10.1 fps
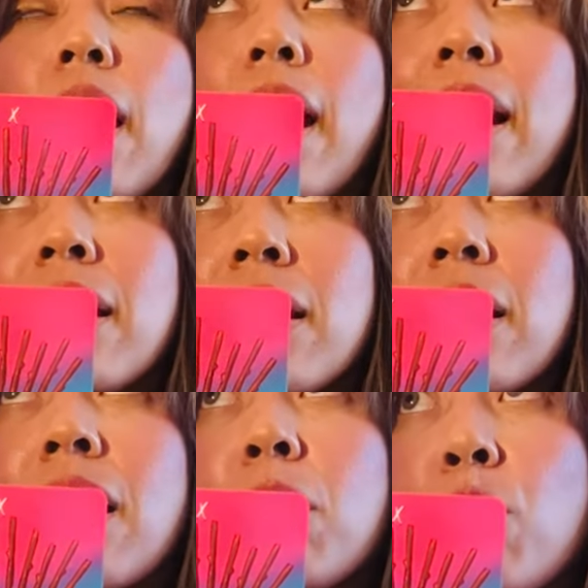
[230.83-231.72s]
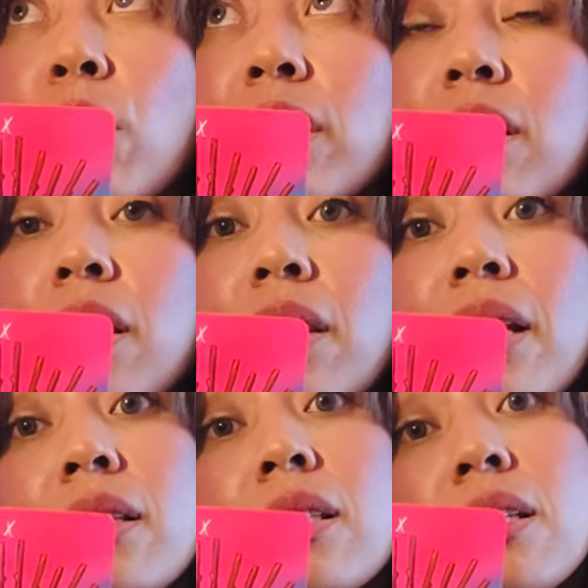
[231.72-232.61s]
Anything that brings in
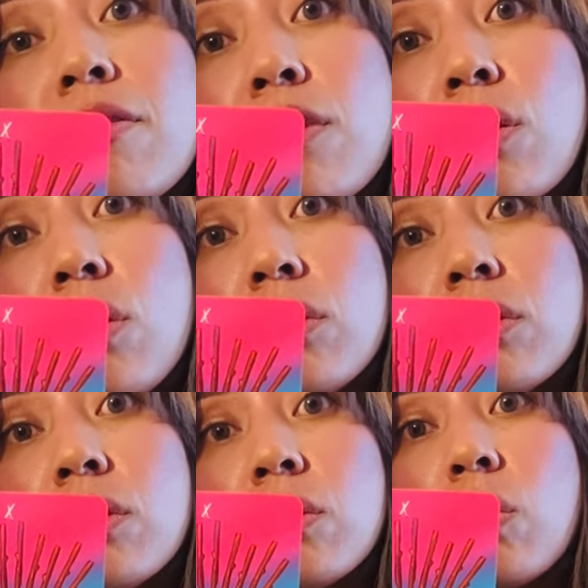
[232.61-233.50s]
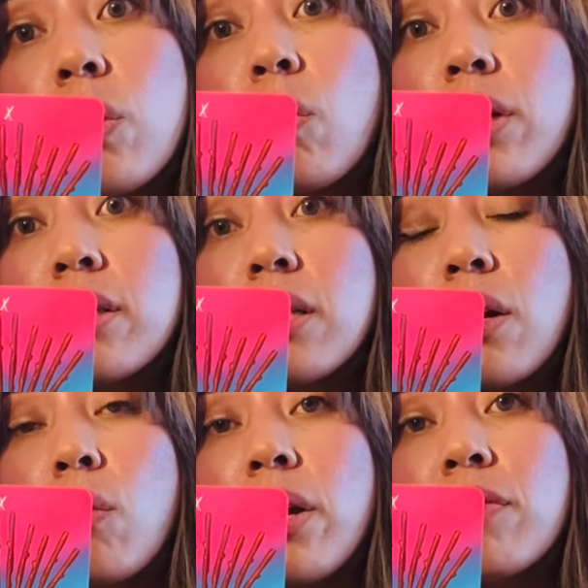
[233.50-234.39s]
that it's difficult, we want to stay
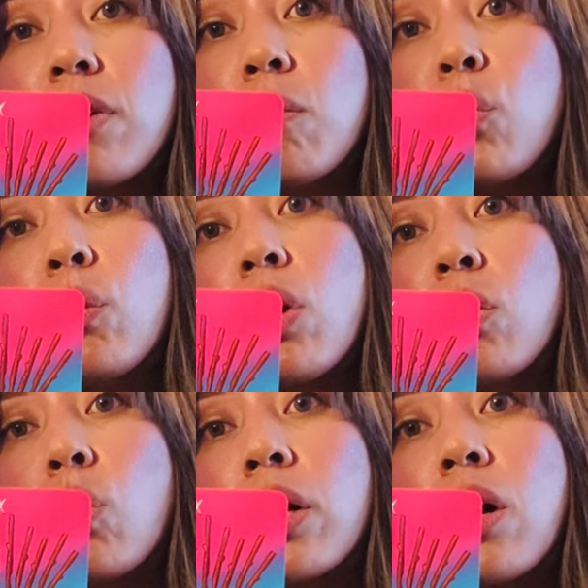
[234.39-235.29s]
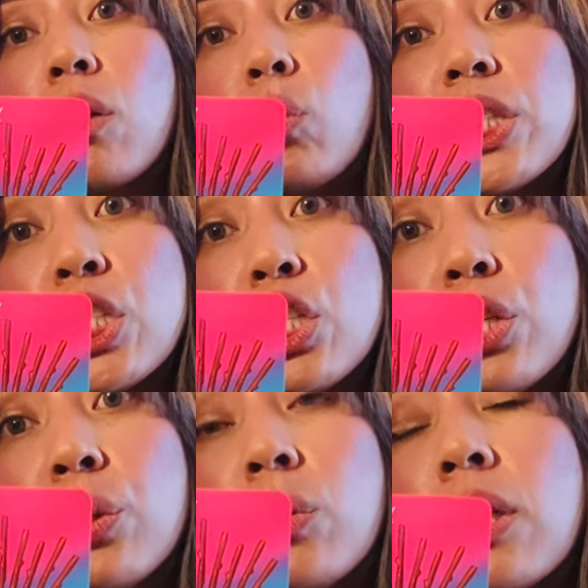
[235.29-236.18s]
away from, we want to work on what's
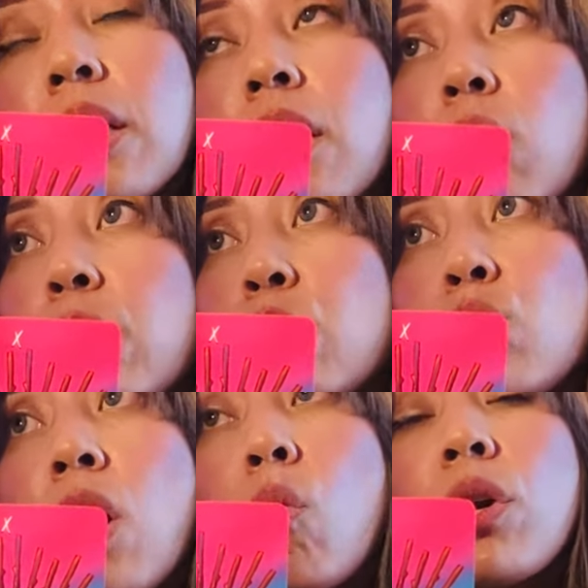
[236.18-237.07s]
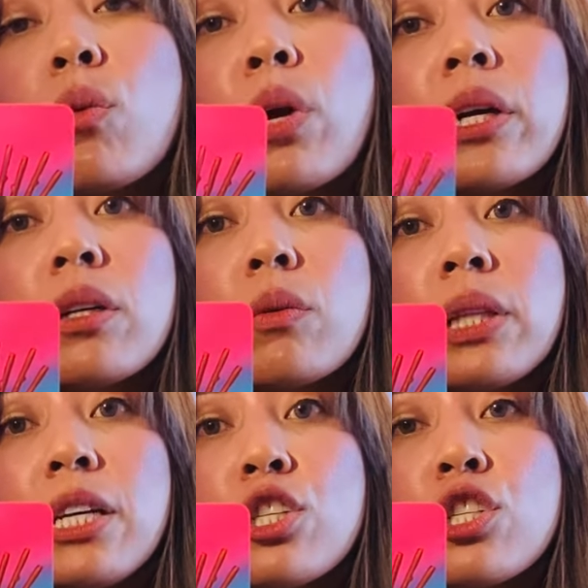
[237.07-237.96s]
new. We do not want to work on a
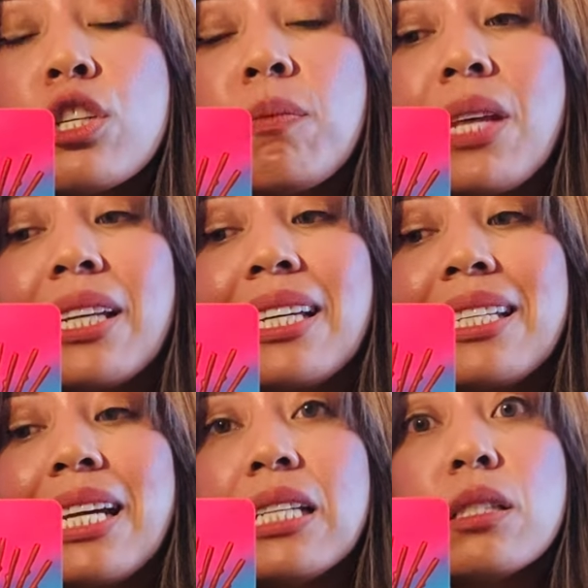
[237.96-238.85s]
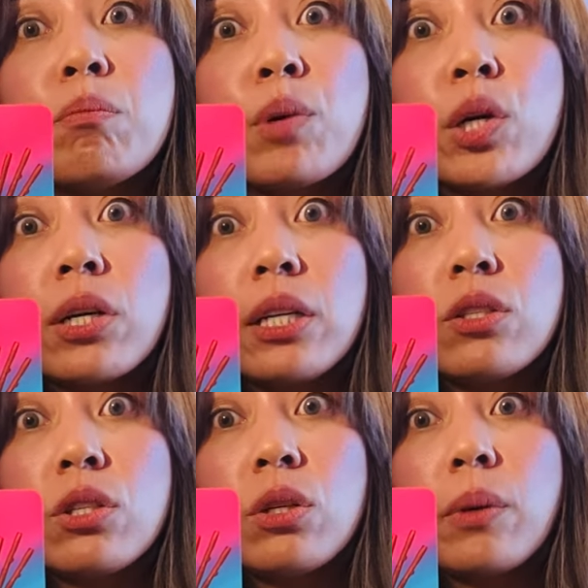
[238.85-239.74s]
relationship that contains
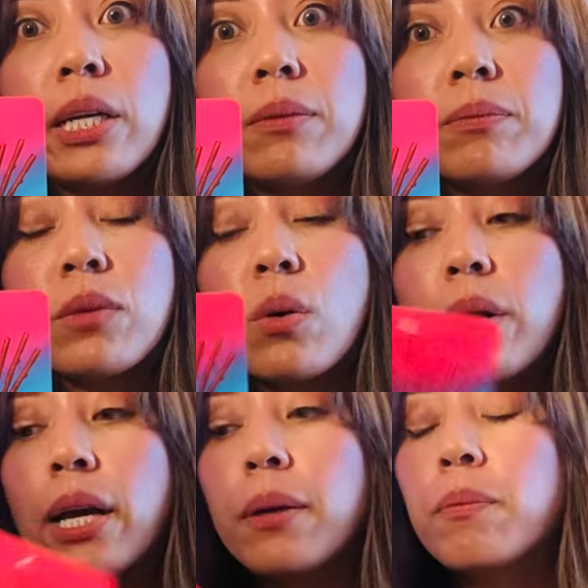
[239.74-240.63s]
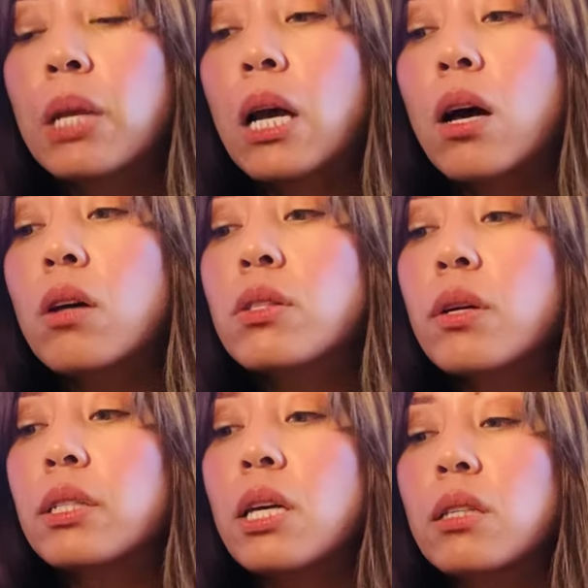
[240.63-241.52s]
burden to it, okay? Also,
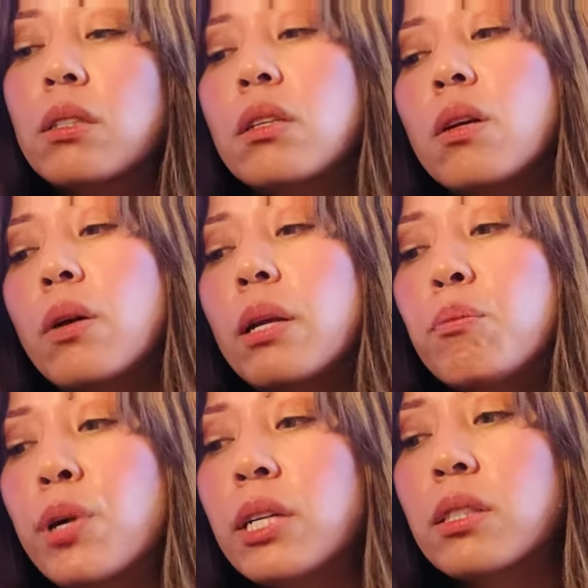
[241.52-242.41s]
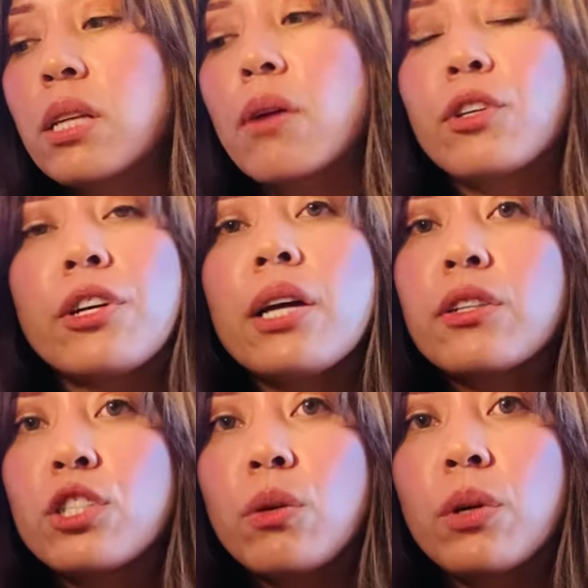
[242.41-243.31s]
it takes, you know, it brings down your
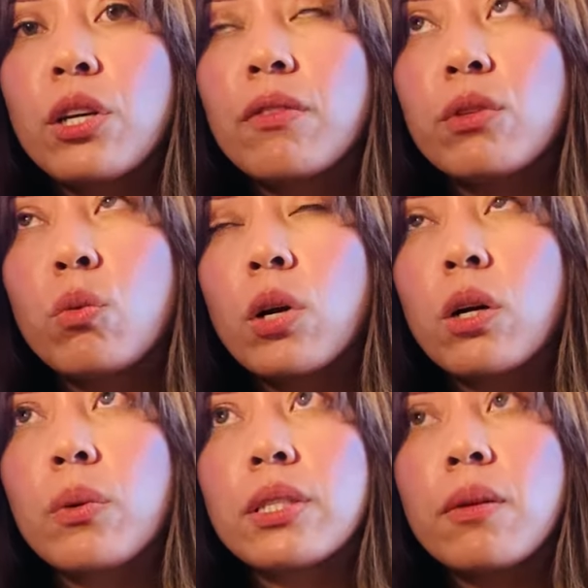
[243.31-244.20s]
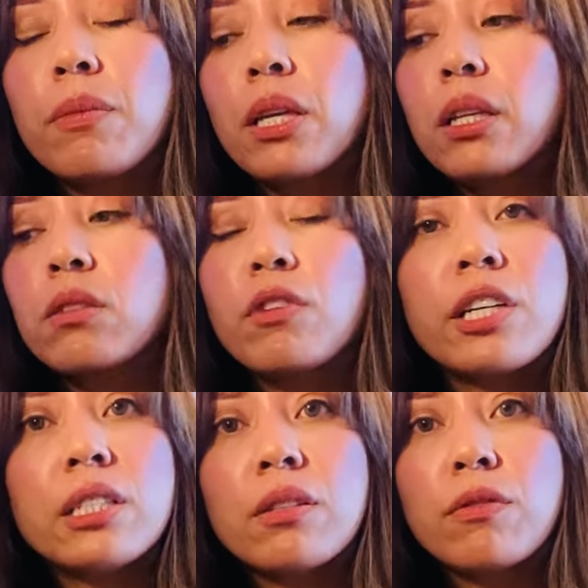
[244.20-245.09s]
energy when you have to work with something that's
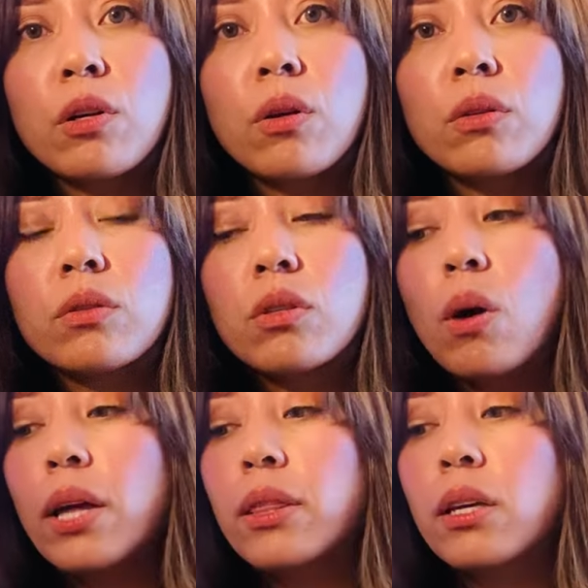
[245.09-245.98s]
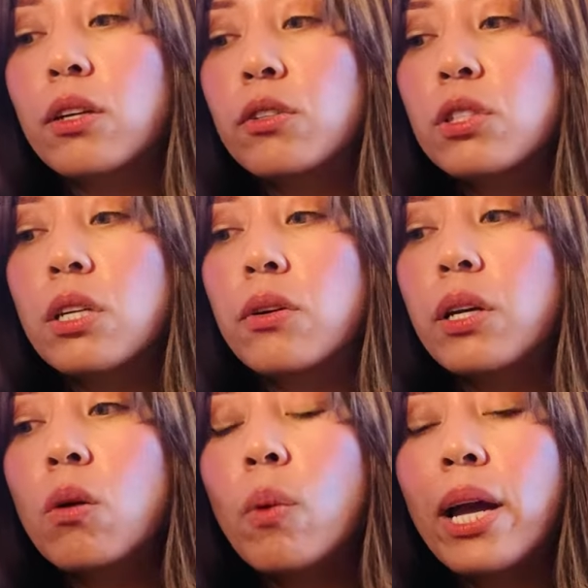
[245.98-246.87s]
very difficult. So I think you're
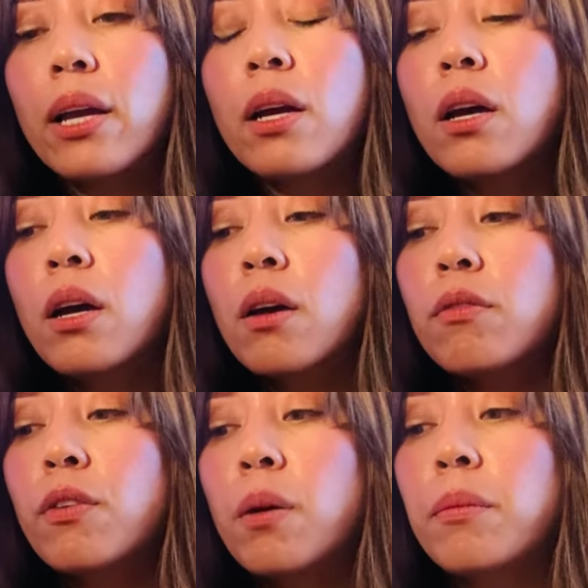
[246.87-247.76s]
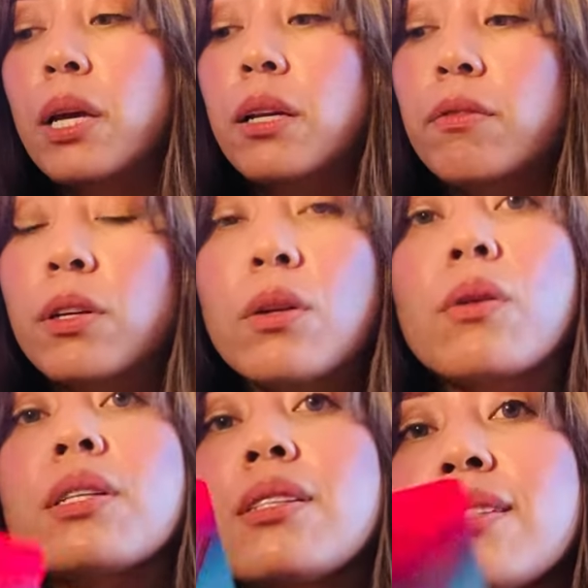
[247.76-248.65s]
steering away from, and if you
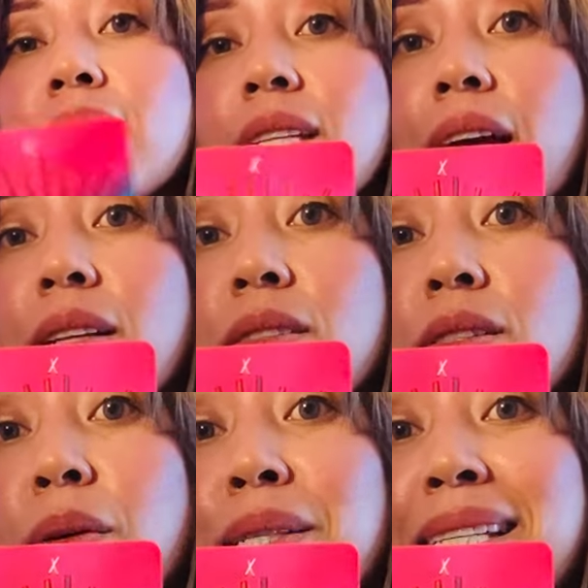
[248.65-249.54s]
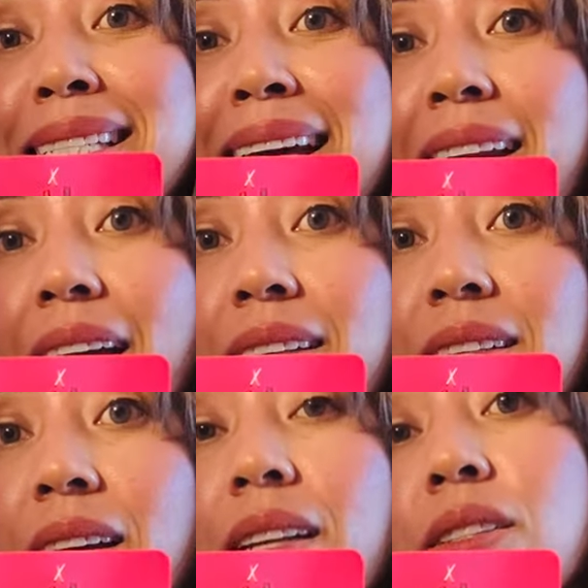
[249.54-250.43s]
notice, it's a 10, so it's a dead
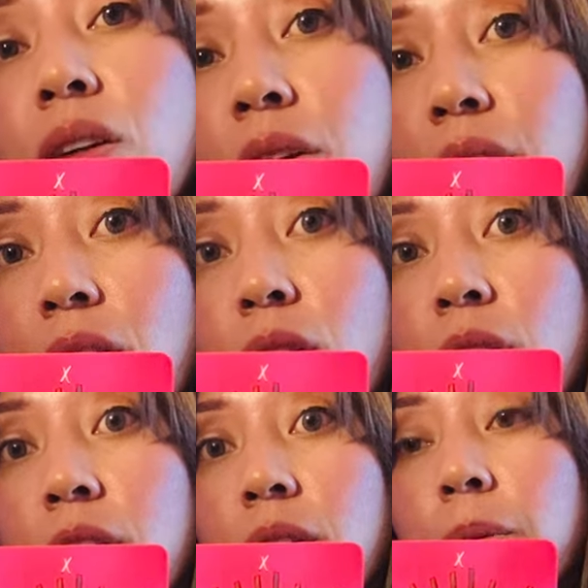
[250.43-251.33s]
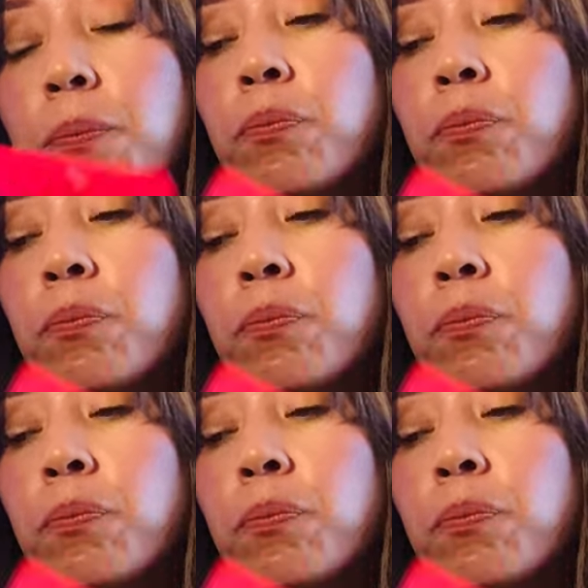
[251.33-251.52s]
end and it's already occurred.